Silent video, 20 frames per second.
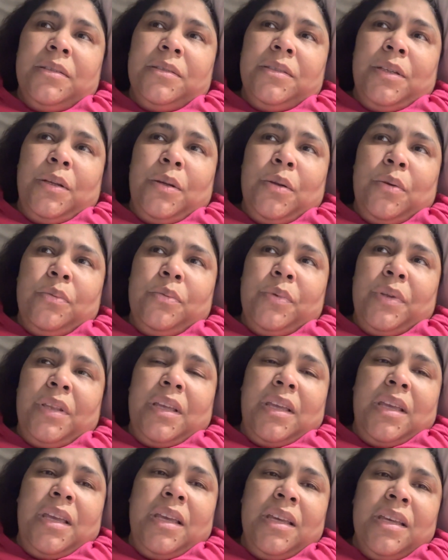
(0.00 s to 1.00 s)
with the
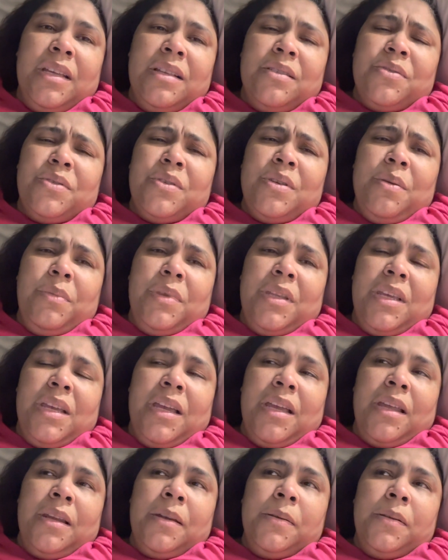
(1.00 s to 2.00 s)
kids or something.
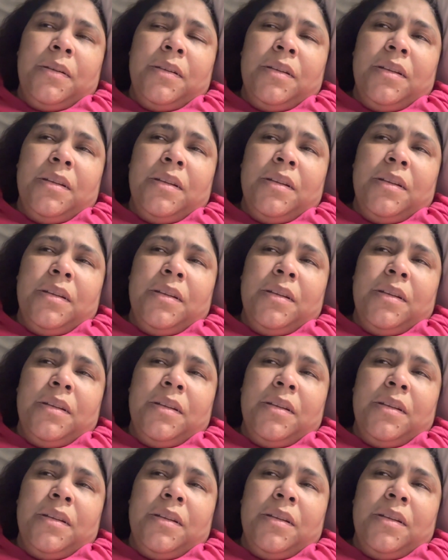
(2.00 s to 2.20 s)
And,